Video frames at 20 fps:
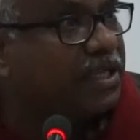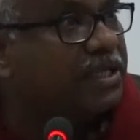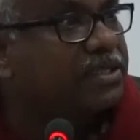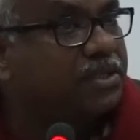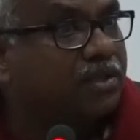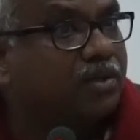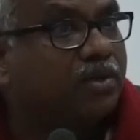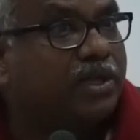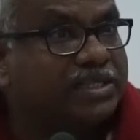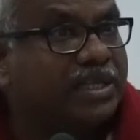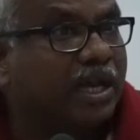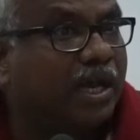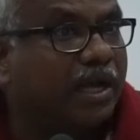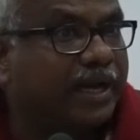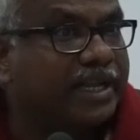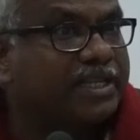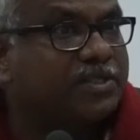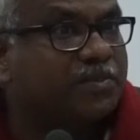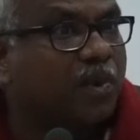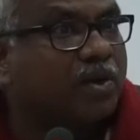this. It's
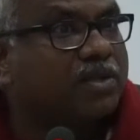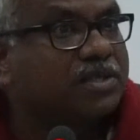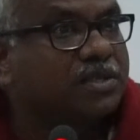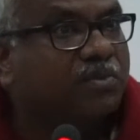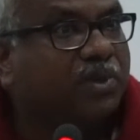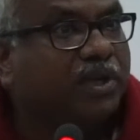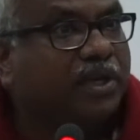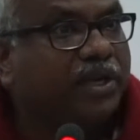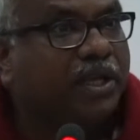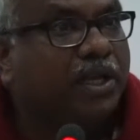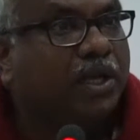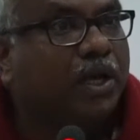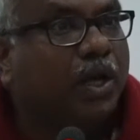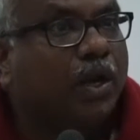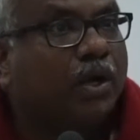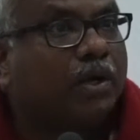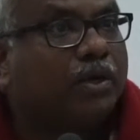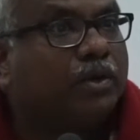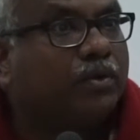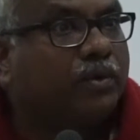our responsibility
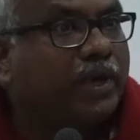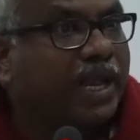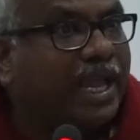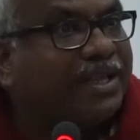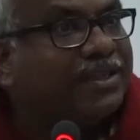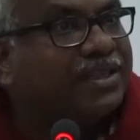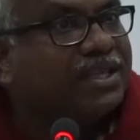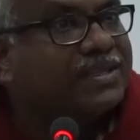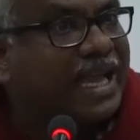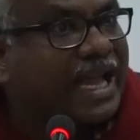to take this